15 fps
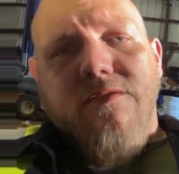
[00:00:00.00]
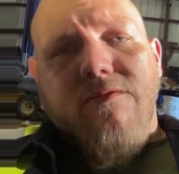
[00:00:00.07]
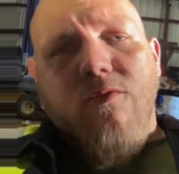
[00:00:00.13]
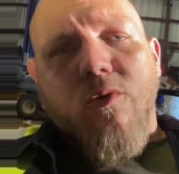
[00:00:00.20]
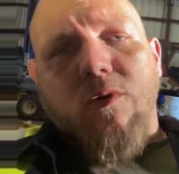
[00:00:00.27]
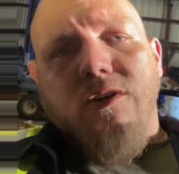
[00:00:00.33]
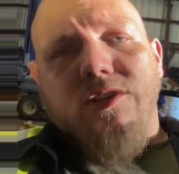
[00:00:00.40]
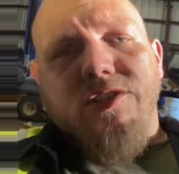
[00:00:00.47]

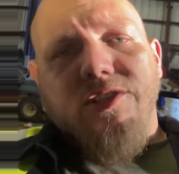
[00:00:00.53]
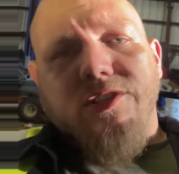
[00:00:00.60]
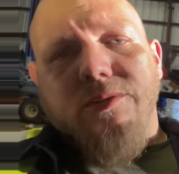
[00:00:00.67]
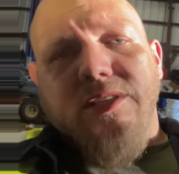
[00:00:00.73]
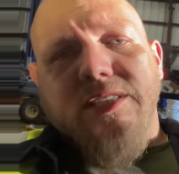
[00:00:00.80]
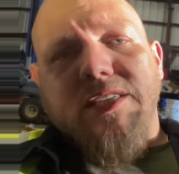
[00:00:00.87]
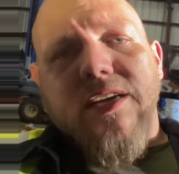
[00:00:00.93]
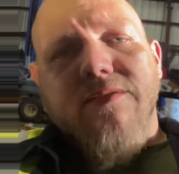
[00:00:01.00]
forged
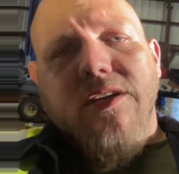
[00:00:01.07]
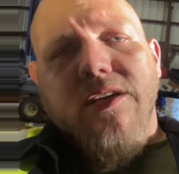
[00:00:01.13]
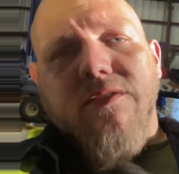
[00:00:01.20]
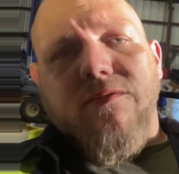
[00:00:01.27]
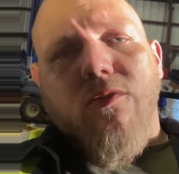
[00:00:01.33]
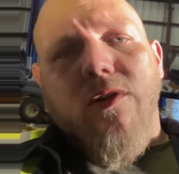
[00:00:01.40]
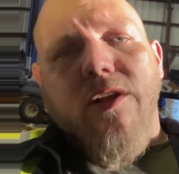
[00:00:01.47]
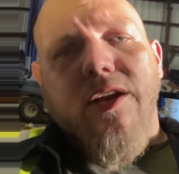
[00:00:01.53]
370
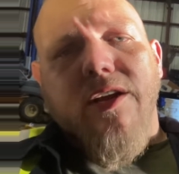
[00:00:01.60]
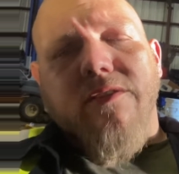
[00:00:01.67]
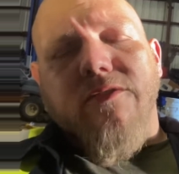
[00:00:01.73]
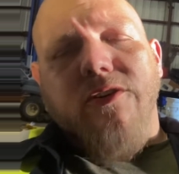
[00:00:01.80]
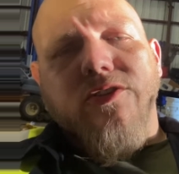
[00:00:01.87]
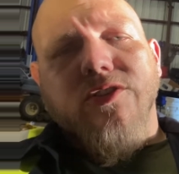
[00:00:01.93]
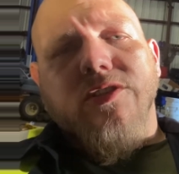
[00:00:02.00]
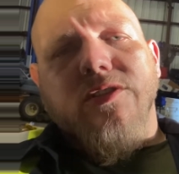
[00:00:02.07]
4-lady
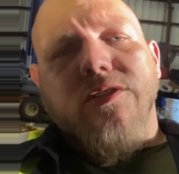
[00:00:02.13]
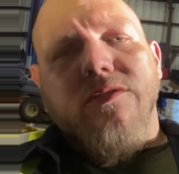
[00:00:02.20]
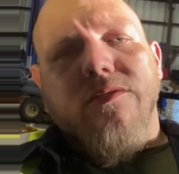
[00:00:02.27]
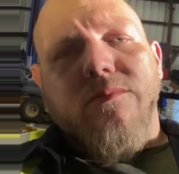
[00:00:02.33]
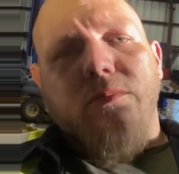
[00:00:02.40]
conversion,